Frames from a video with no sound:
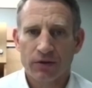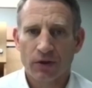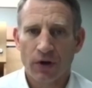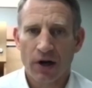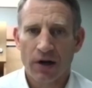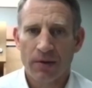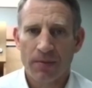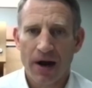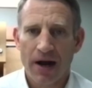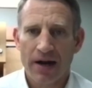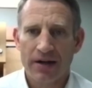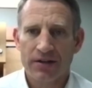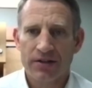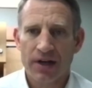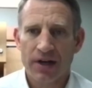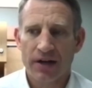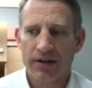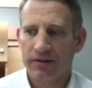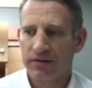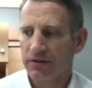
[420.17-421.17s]
the wrong
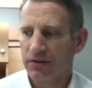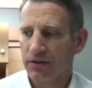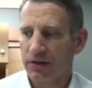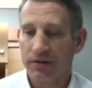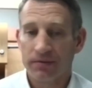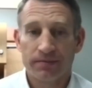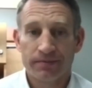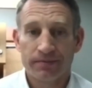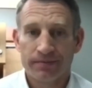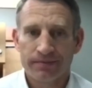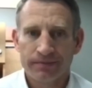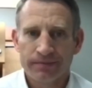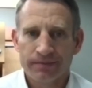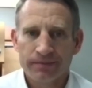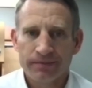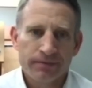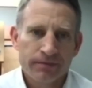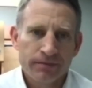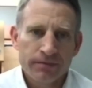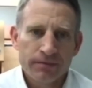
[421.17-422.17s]
mindset or
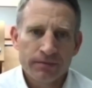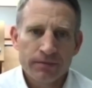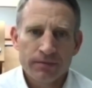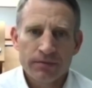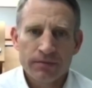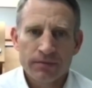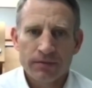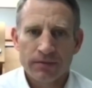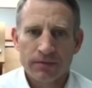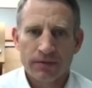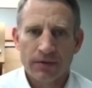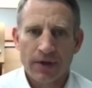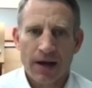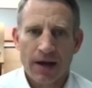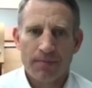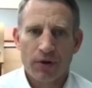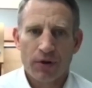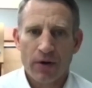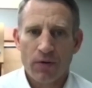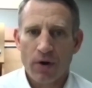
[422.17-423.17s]

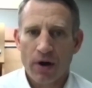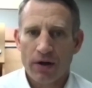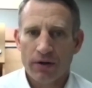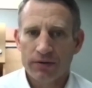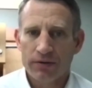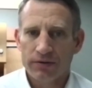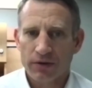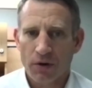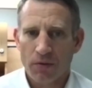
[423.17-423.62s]
not play well,